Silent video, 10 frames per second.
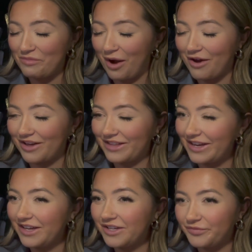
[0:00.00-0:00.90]
proud, I
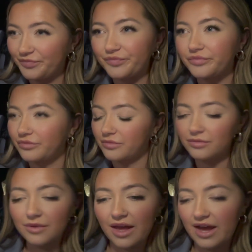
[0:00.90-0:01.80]
think.
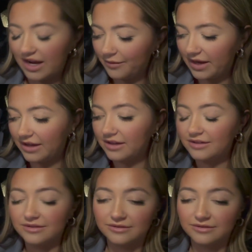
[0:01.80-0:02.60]
Anyway,